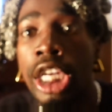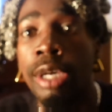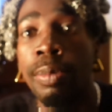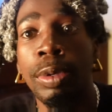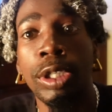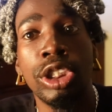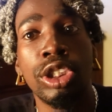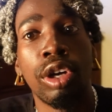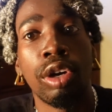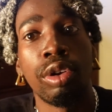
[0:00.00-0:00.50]
The
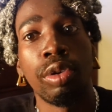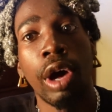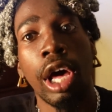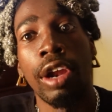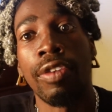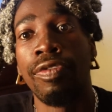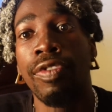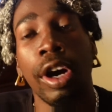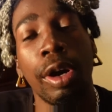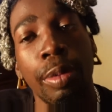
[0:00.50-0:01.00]
bitches don't know how
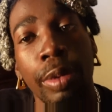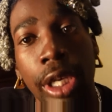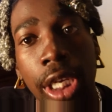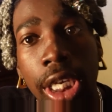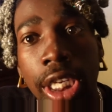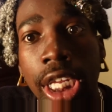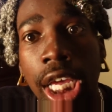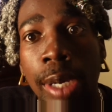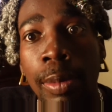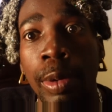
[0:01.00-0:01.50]
the fuck we
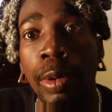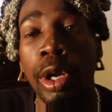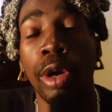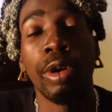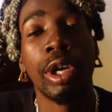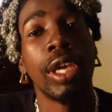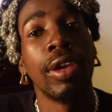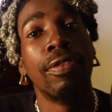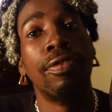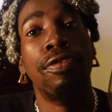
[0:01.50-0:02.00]
get down. We're
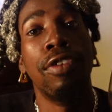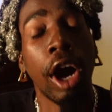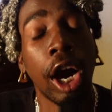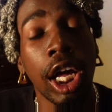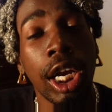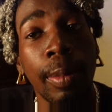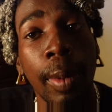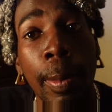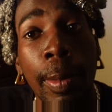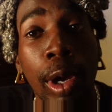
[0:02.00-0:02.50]
gonna keep
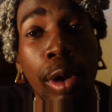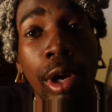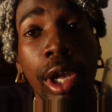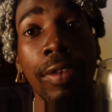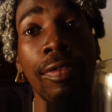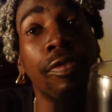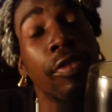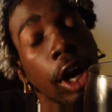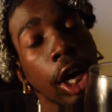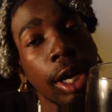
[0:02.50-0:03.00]
fucking them up. We're gonna
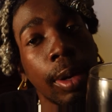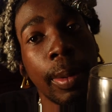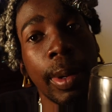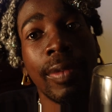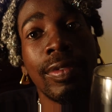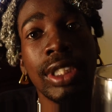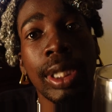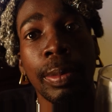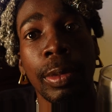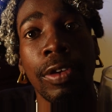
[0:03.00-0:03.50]
keep fucking them up
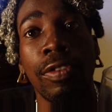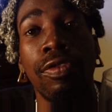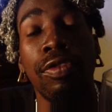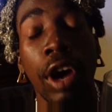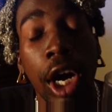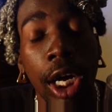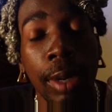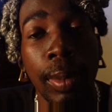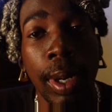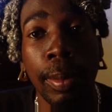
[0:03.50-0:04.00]
every time we
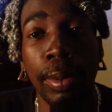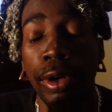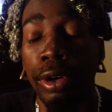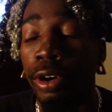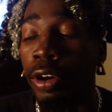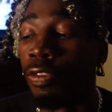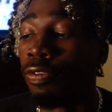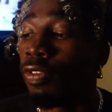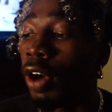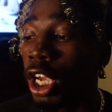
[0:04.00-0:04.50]
fuck them up,
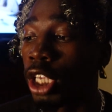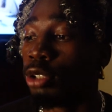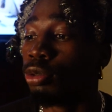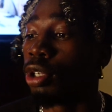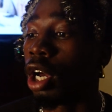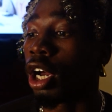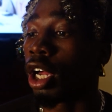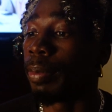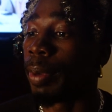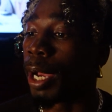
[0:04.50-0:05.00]
girl. Fuck you
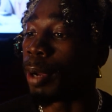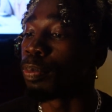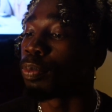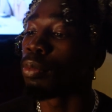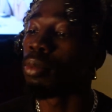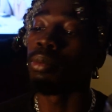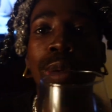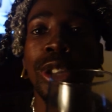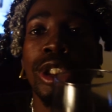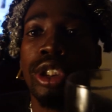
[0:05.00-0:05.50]
talking about.
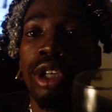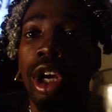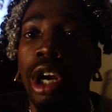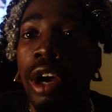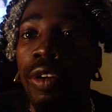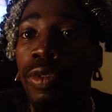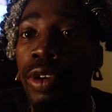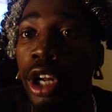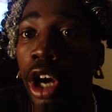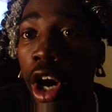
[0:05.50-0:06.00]
We start
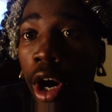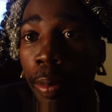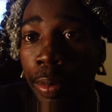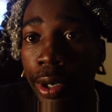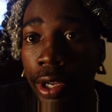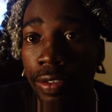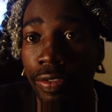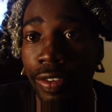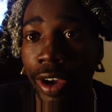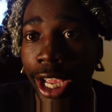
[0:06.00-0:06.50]
off with an
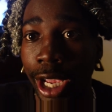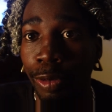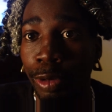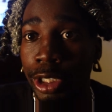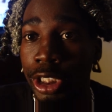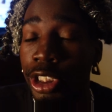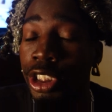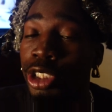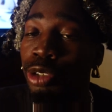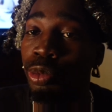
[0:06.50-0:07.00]
opening fight,
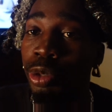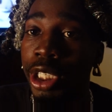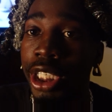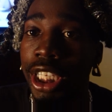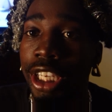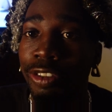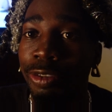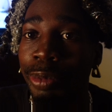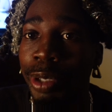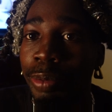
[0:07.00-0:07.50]
which is really
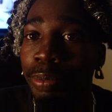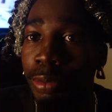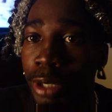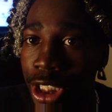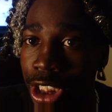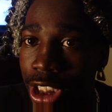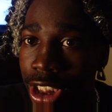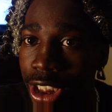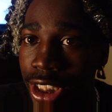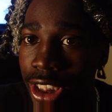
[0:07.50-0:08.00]
giving me
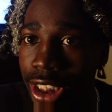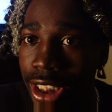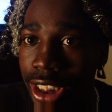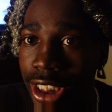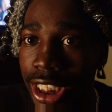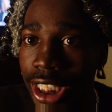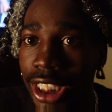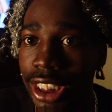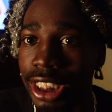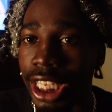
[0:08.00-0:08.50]
BGC
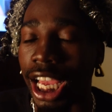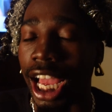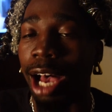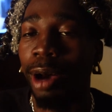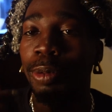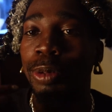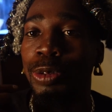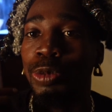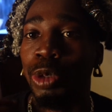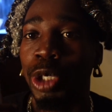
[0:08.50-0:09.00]
tees. Like, I
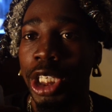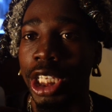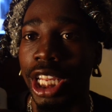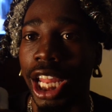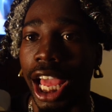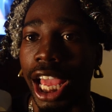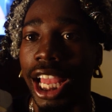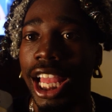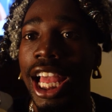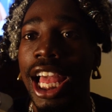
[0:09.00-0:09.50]
was really,
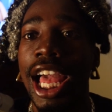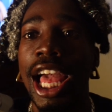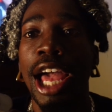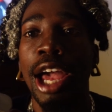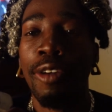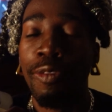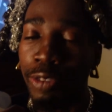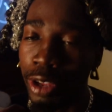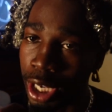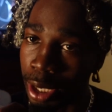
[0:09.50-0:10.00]
like,
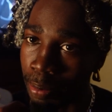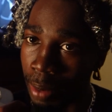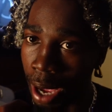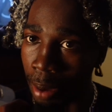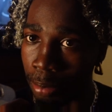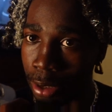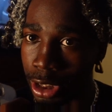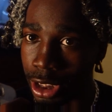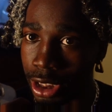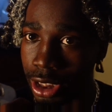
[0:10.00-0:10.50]
feeling my
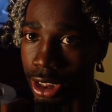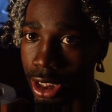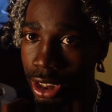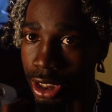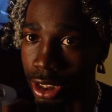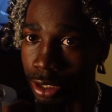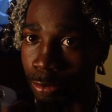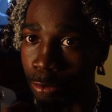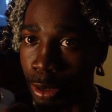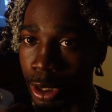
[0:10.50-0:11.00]

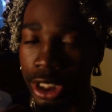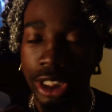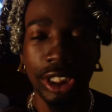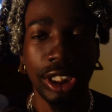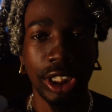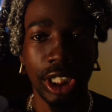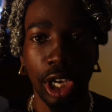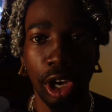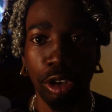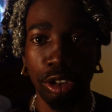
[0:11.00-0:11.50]

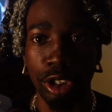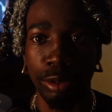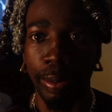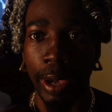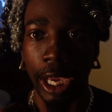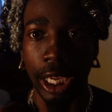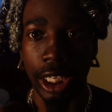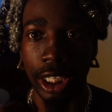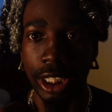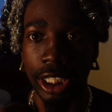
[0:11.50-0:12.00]
BGC oaths
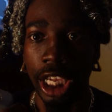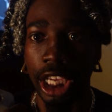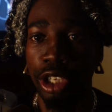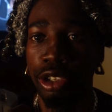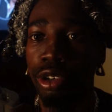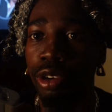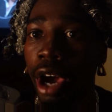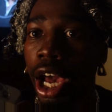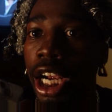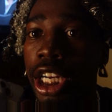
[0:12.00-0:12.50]
back in the day.
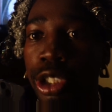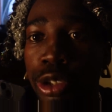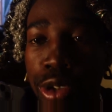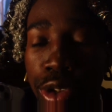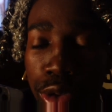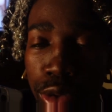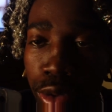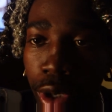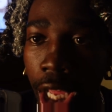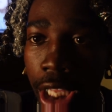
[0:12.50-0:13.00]
You know how they used
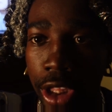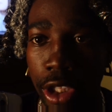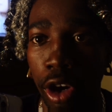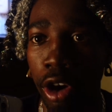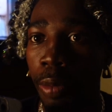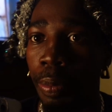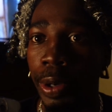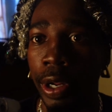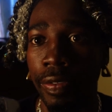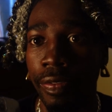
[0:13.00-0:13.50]
to do, like, the
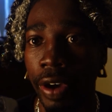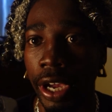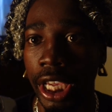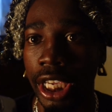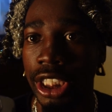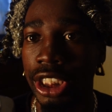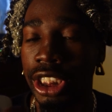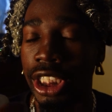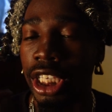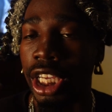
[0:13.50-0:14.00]
opening fight
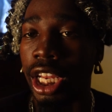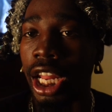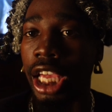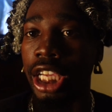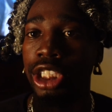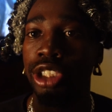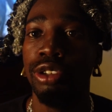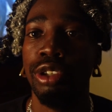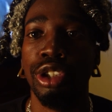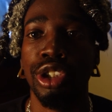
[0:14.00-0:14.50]
and shit. Or,
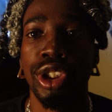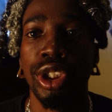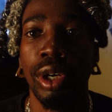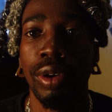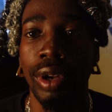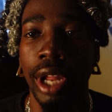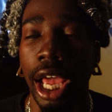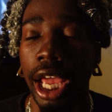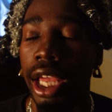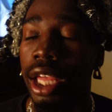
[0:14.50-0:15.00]
like, you know,
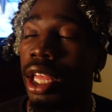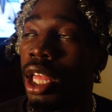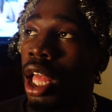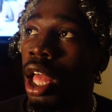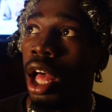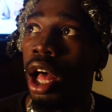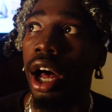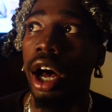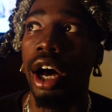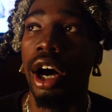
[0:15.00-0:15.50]
show, like,
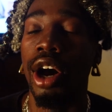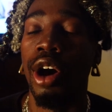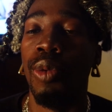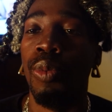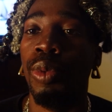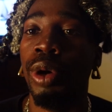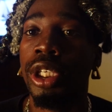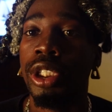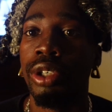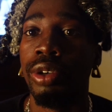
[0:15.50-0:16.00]

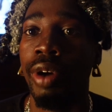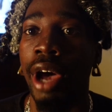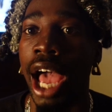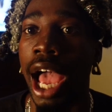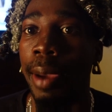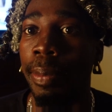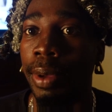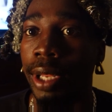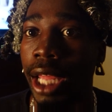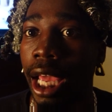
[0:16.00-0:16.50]
what's gonna
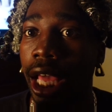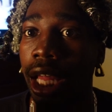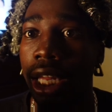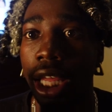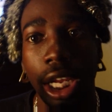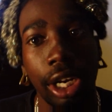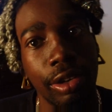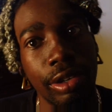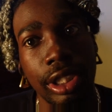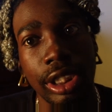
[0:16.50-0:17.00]
happen, like,
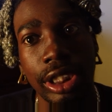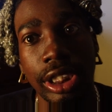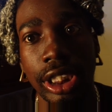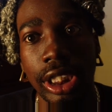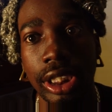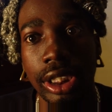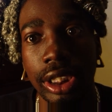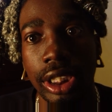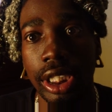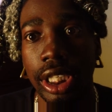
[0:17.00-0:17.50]
later in the
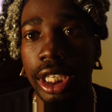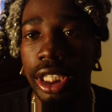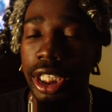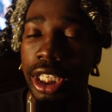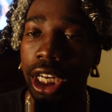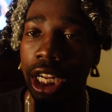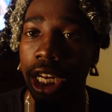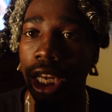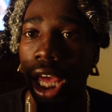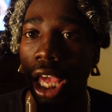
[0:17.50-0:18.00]
season. And
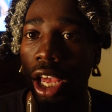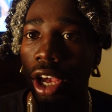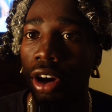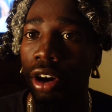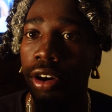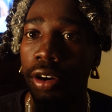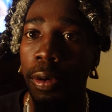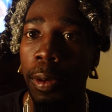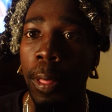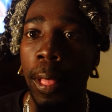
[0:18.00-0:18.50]
then they, like,
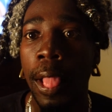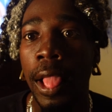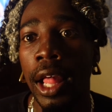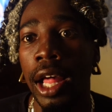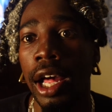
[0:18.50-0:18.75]
oh,